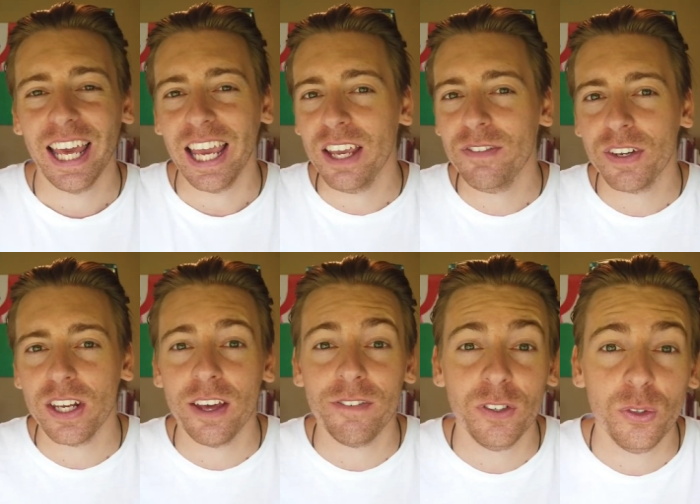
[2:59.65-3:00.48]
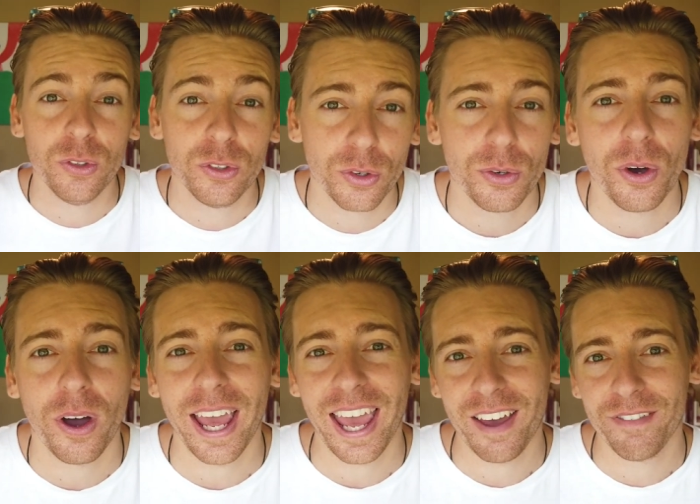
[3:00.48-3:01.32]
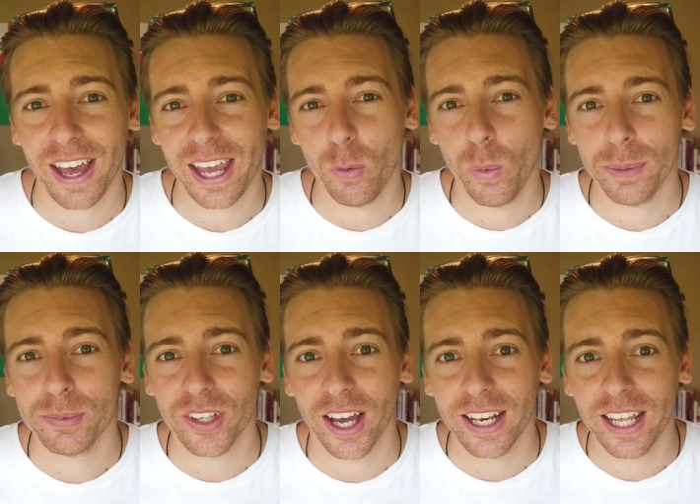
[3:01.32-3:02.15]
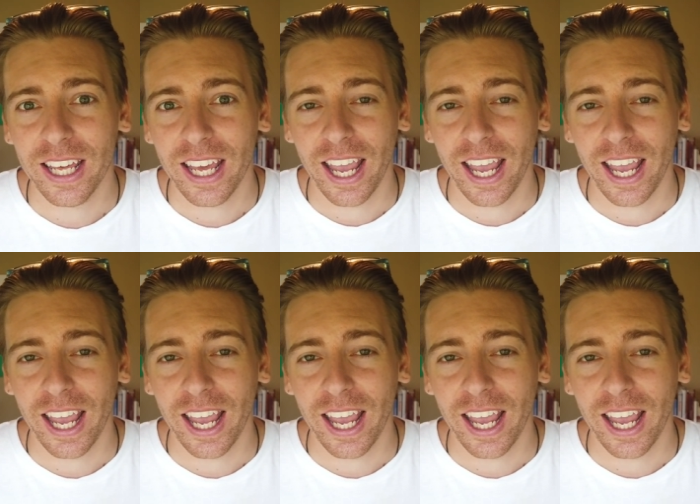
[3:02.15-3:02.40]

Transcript: even if you do not have a website.